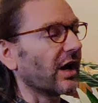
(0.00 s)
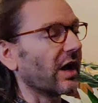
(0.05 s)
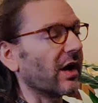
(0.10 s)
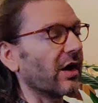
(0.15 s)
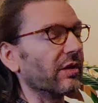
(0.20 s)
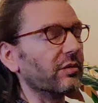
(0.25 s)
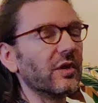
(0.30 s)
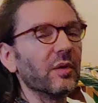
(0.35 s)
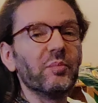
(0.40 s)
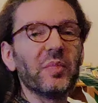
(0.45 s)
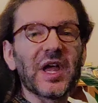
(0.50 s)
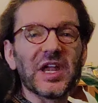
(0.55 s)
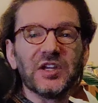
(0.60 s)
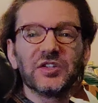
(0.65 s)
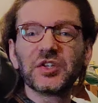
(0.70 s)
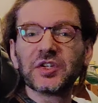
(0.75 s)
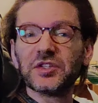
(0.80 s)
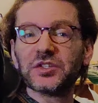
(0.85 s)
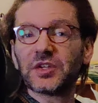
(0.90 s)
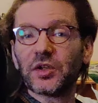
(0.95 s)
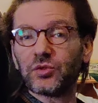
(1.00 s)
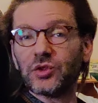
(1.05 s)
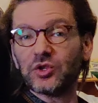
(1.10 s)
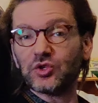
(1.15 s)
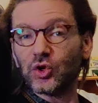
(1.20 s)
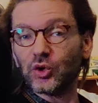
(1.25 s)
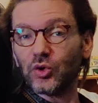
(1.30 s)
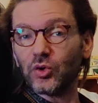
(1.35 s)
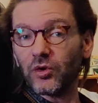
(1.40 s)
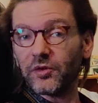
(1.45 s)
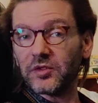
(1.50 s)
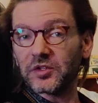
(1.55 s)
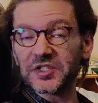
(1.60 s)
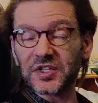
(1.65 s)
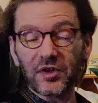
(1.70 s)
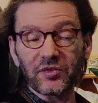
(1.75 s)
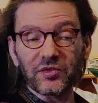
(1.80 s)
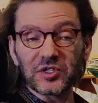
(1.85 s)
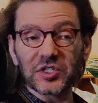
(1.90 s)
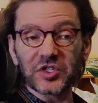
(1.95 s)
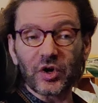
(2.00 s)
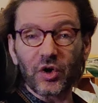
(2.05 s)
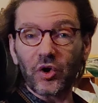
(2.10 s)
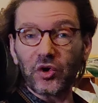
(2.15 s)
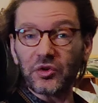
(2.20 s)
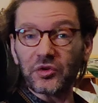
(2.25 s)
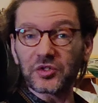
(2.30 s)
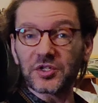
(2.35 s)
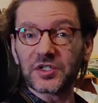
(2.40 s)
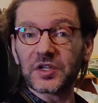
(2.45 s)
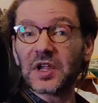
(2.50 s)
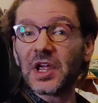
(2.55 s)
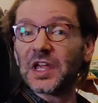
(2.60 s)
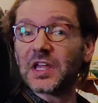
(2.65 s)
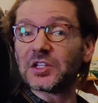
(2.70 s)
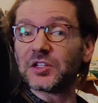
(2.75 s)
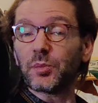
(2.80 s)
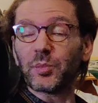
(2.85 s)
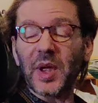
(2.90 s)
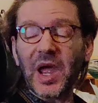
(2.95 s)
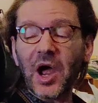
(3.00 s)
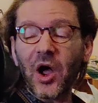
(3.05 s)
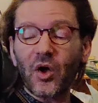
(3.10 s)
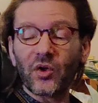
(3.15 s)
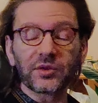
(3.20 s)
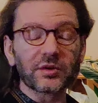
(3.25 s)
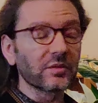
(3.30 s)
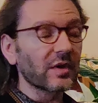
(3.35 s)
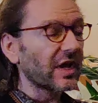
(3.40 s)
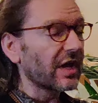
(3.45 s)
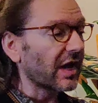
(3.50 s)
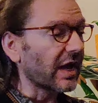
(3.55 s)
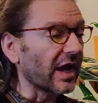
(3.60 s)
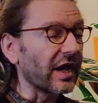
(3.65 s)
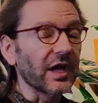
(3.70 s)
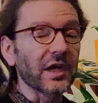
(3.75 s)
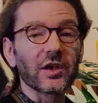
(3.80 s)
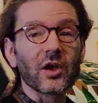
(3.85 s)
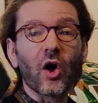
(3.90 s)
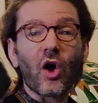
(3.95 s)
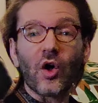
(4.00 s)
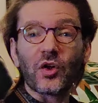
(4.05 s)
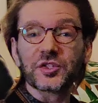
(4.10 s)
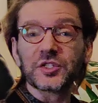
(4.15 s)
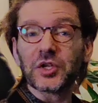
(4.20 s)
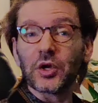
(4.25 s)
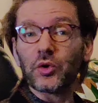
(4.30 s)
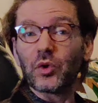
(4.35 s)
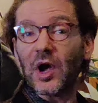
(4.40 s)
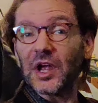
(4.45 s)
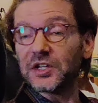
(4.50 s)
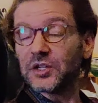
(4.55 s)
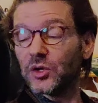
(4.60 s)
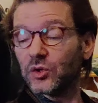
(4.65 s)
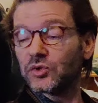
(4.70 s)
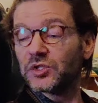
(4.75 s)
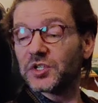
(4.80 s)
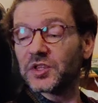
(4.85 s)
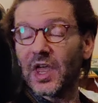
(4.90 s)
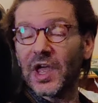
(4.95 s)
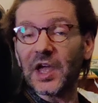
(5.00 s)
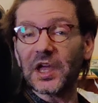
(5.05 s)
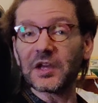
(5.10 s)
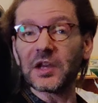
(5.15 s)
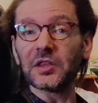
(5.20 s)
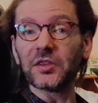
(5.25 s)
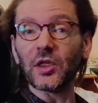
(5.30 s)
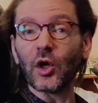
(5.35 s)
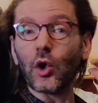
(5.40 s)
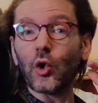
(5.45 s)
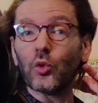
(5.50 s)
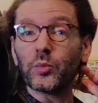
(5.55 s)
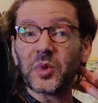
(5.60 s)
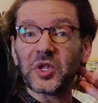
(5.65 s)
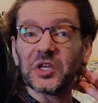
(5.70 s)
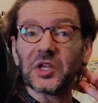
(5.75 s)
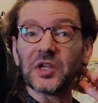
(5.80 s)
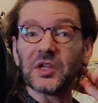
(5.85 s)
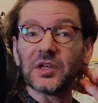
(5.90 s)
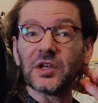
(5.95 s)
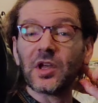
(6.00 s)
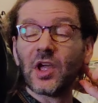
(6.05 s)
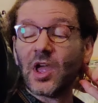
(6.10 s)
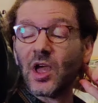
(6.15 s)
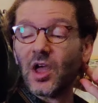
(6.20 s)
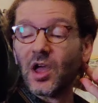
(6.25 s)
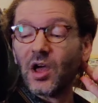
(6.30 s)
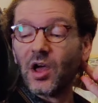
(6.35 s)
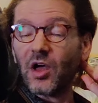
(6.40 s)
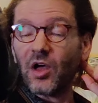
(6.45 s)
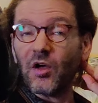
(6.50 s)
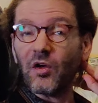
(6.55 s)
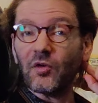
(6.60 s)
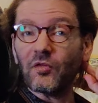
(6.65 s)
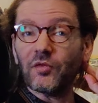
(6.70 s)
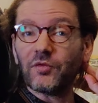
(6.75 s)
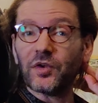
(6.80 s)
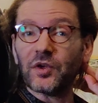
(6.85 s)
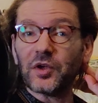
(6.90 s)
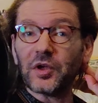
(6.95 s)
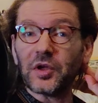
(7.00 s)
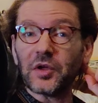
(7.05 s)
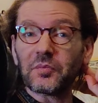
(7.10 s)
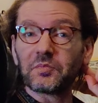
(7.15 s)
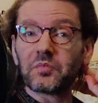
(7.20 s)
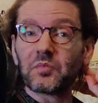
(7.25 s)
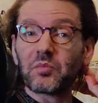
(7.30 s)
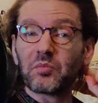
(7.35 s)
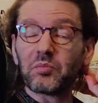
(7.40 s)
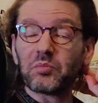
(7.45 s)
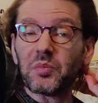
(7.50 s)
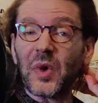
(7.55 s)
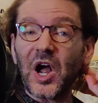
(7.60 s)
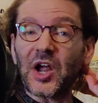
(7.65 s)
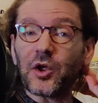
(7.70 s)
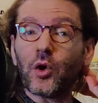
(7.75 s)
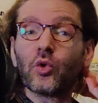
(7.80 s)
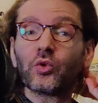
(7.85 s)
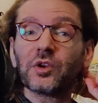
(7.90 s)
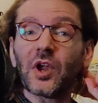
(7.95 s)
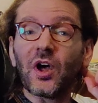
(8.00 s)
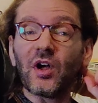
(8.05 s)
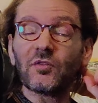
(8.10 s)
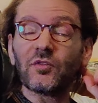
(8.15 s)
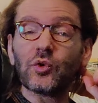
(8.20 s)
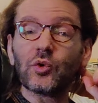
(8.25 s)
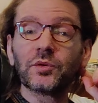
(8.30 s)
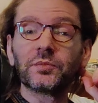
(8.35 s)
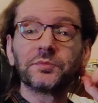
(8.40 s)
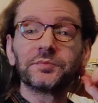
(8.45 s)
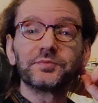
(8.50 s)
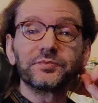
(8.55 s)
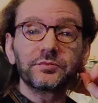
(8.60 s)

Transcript: uh, the basis of the Jewel of the Seven Stars is about, and also I used that in the opening of uh, my own novel.